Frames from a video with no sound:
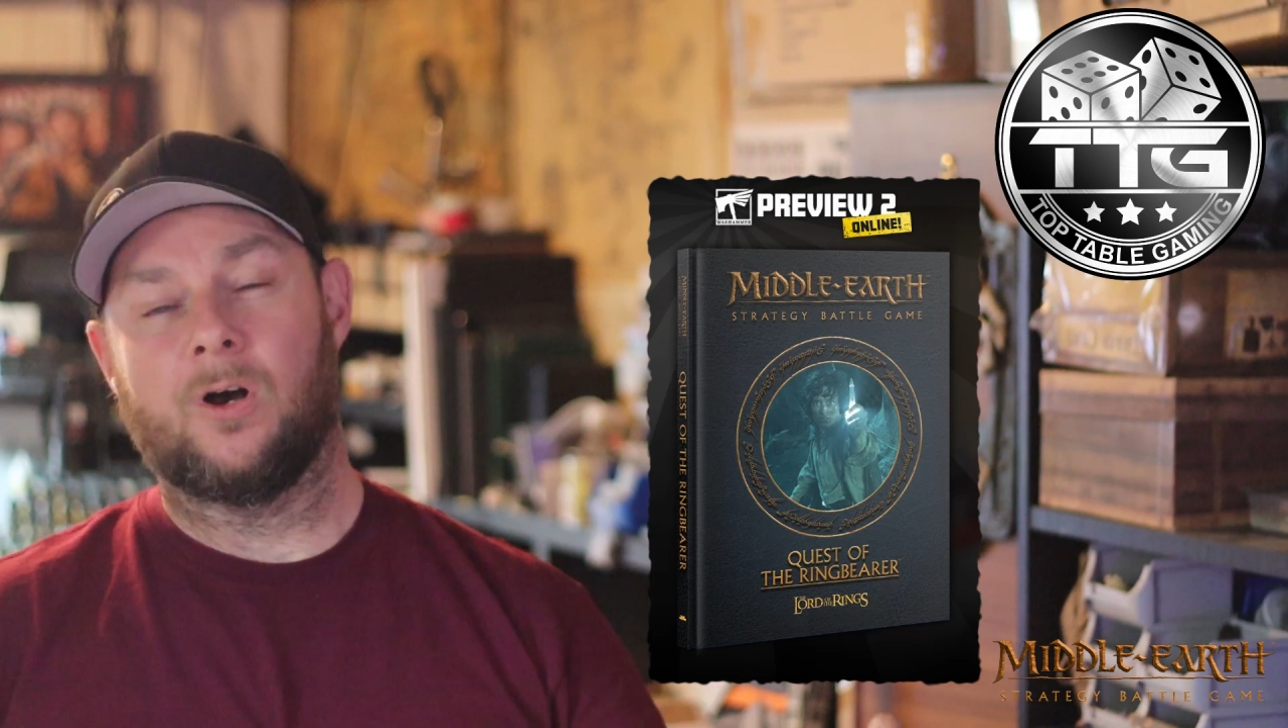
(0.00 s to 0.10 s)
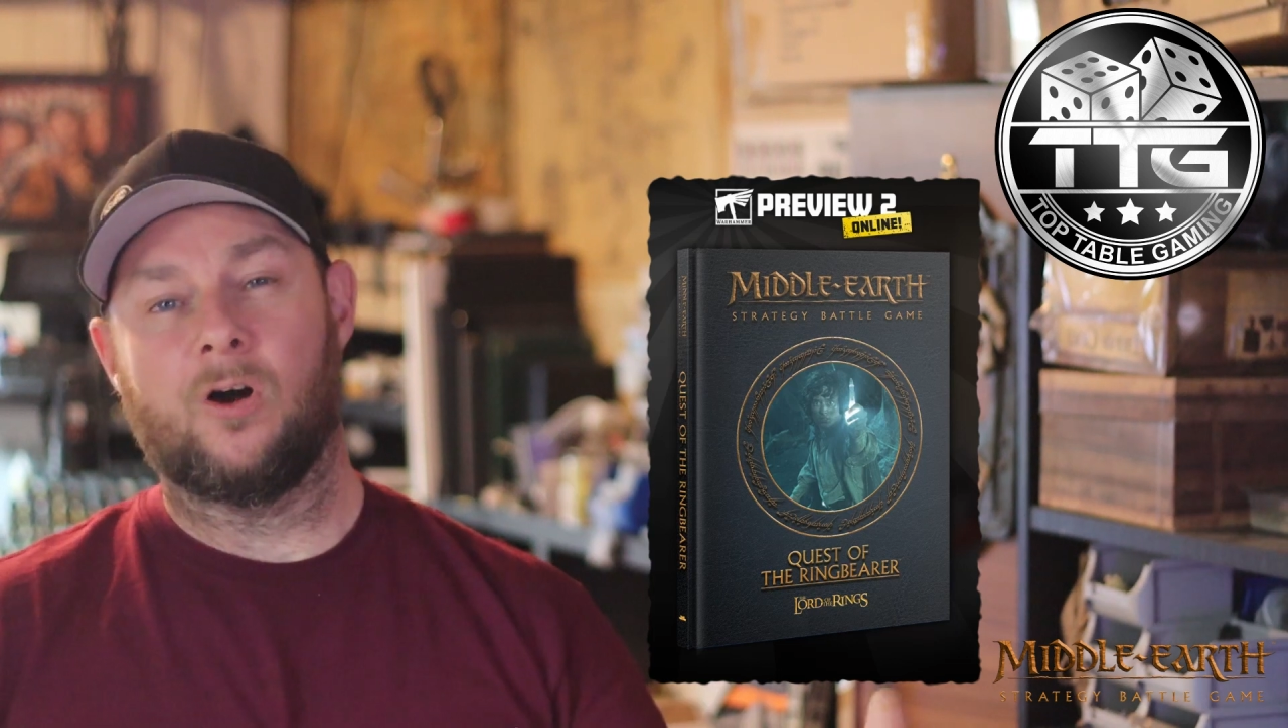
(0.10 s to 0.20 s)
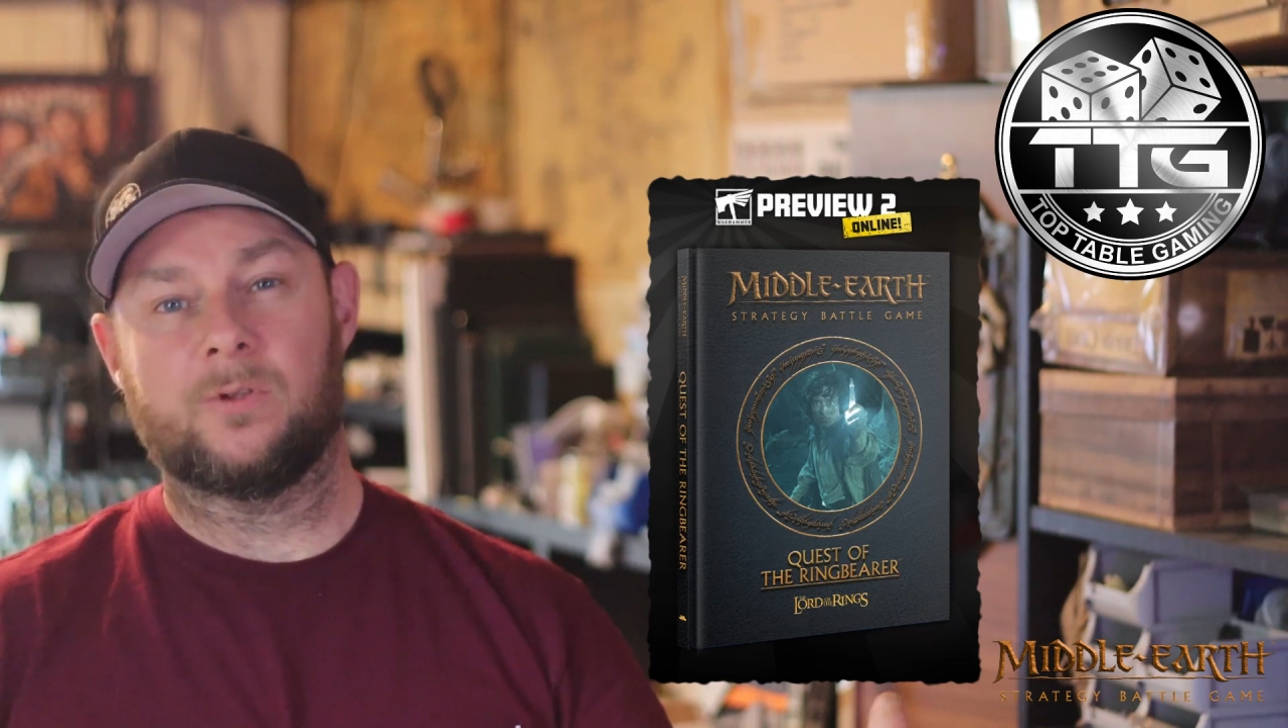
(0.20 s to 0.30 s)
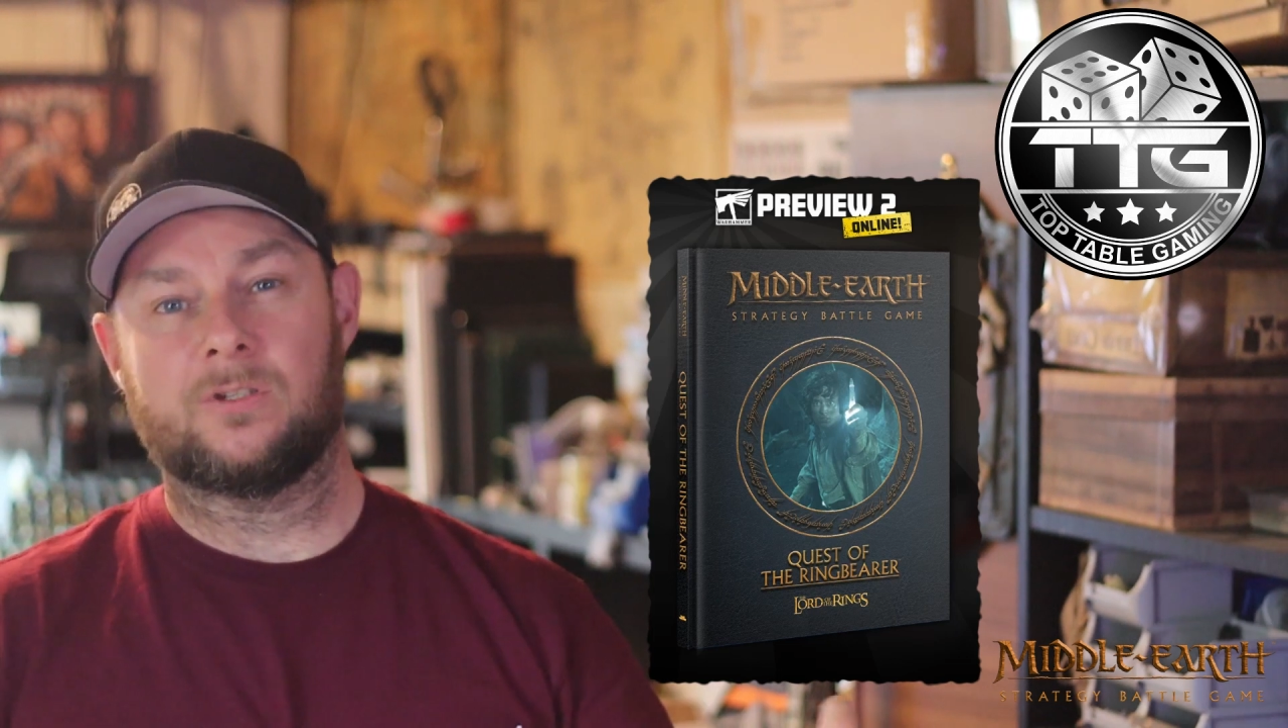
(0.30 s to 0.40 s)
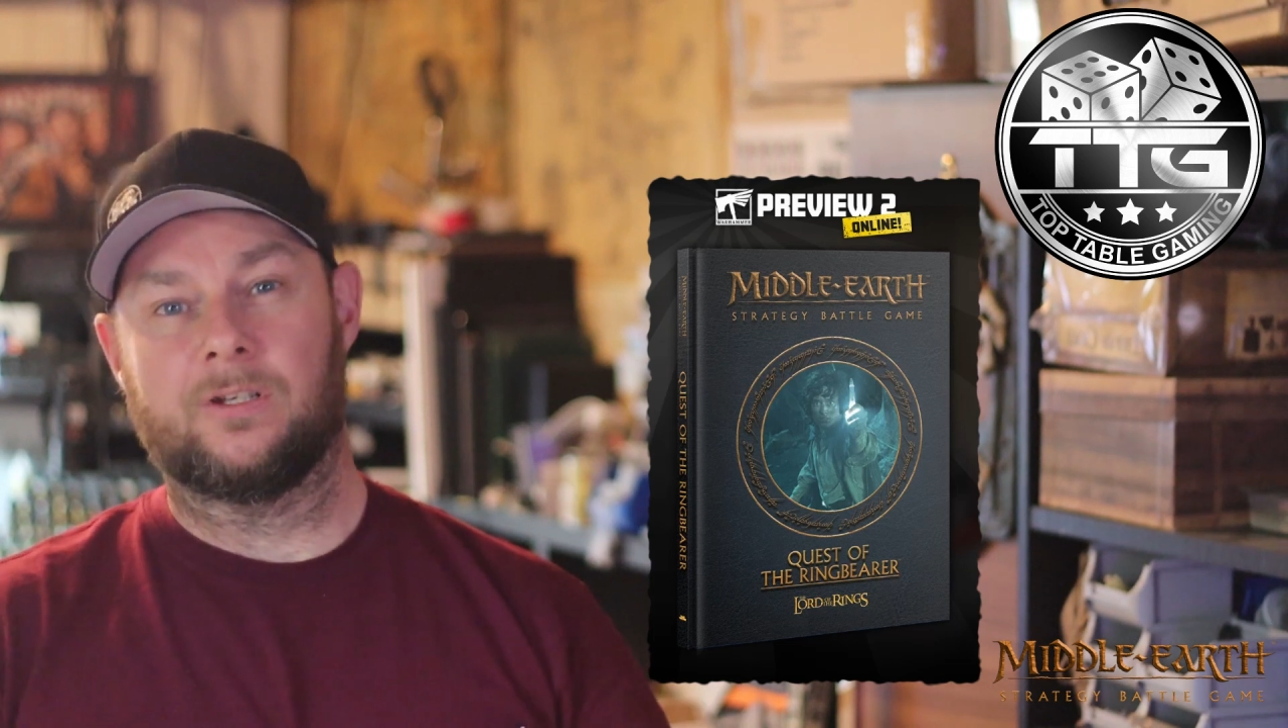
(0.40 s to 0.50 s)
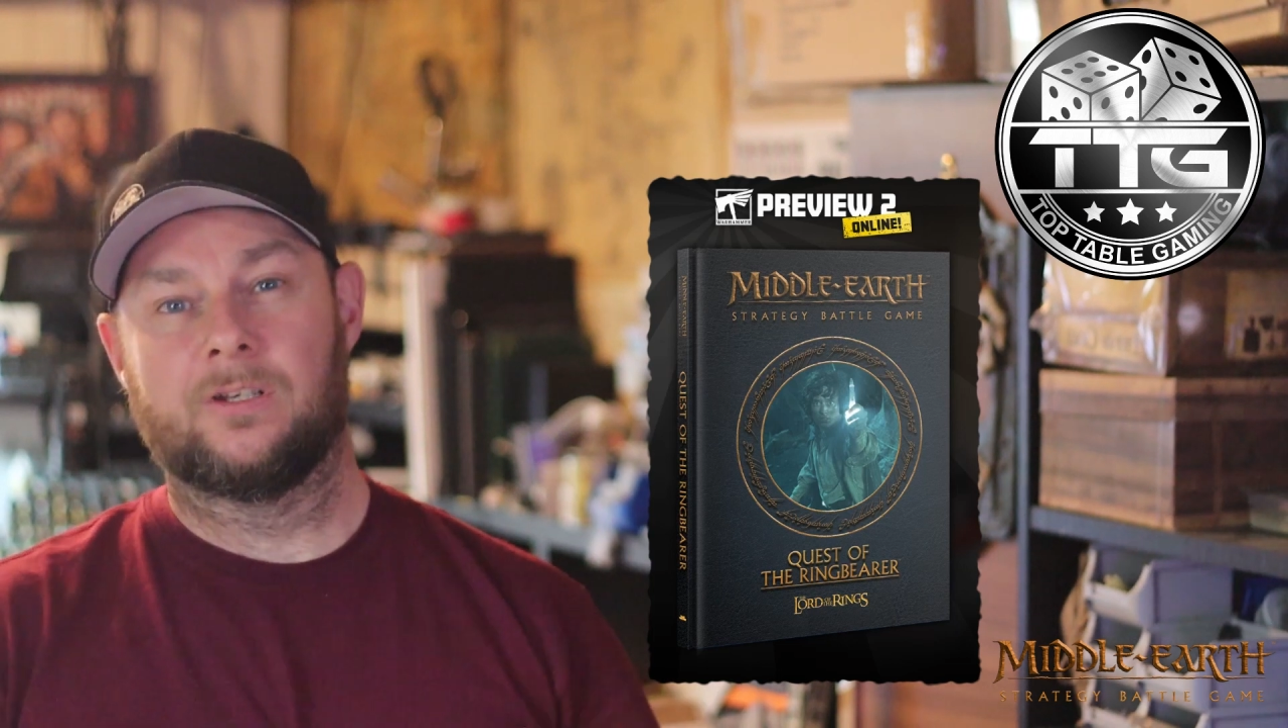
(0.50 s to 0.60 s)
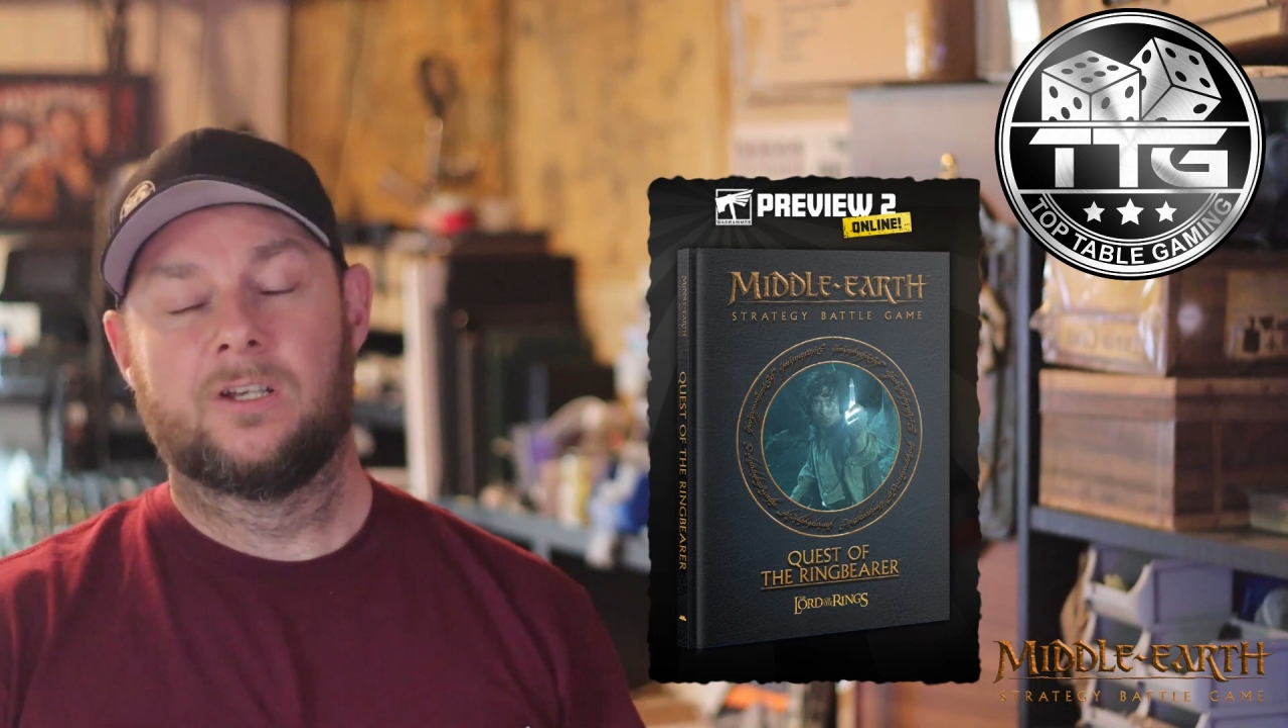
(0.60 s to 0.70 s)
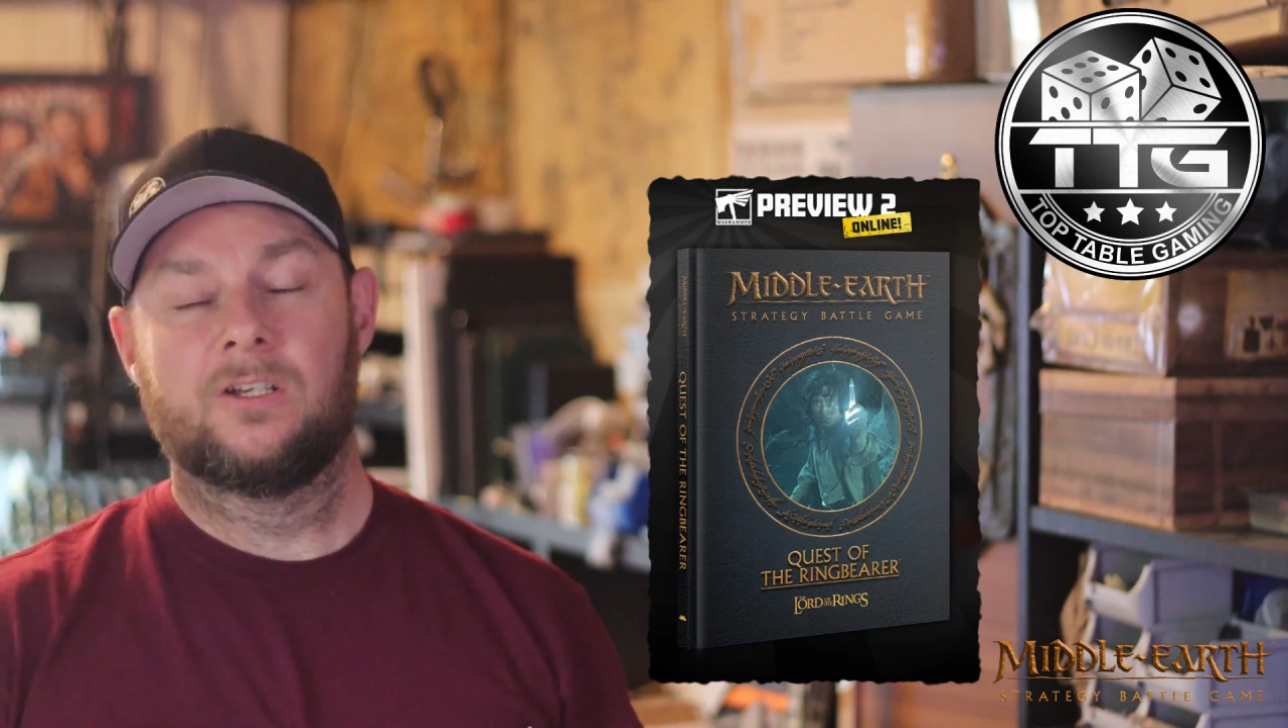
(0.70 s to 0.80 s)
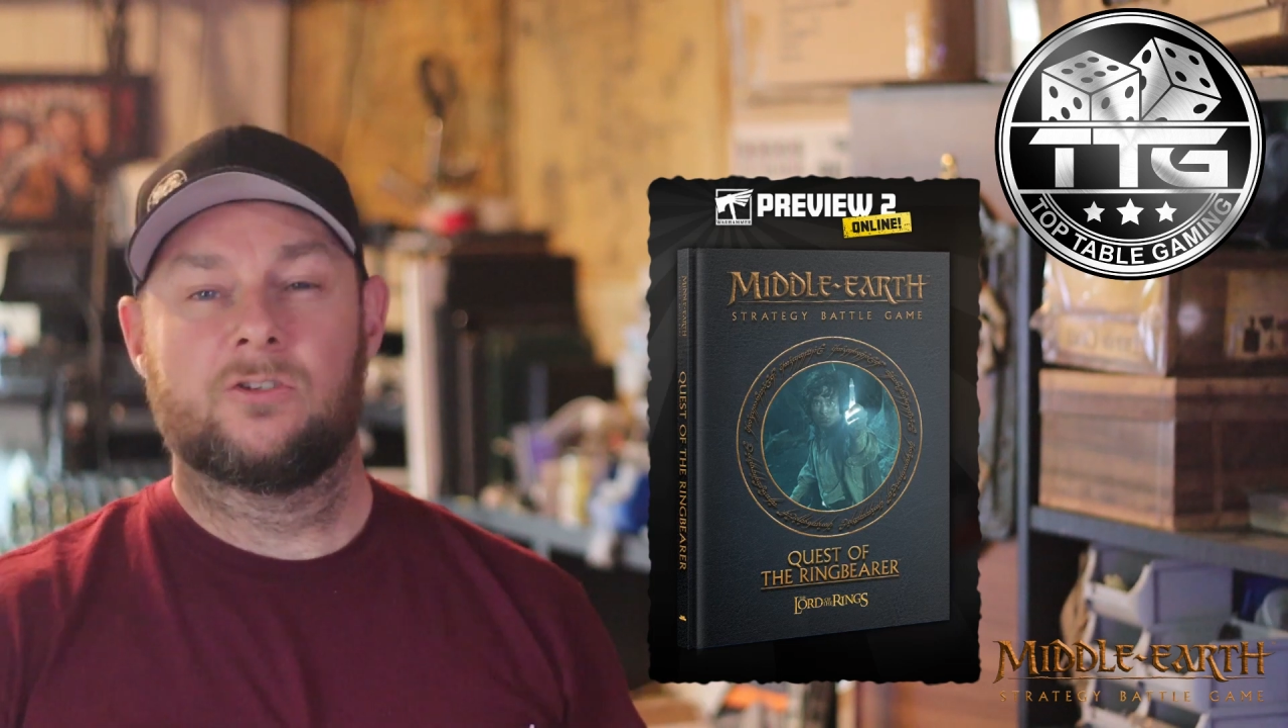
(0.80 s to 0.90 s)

Hobbiton